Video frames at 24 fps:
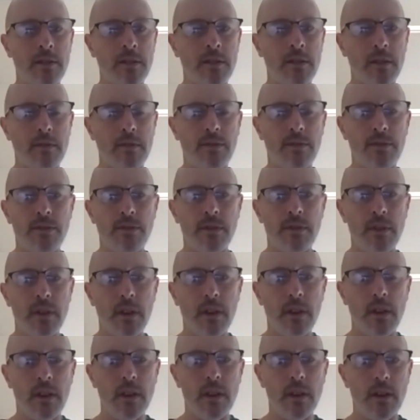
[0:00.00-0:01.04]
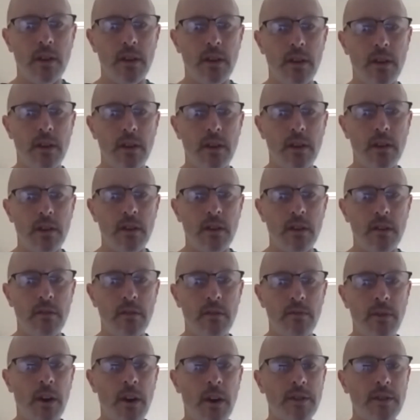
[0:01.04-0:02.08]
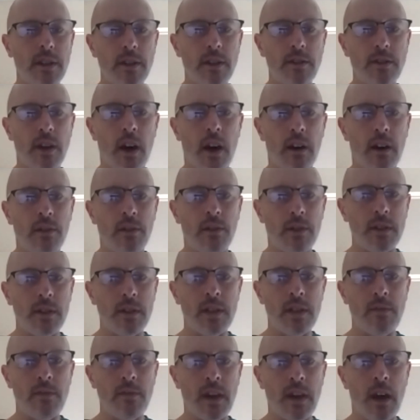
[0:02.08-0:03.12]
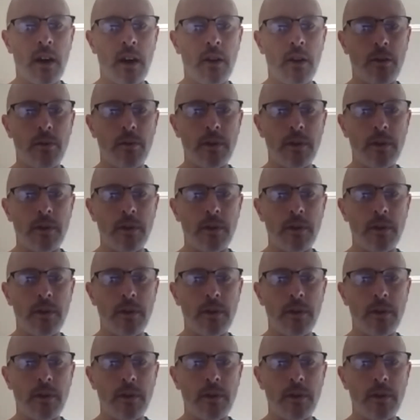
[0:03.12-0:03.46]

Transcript: of varsity soccer and the TVL.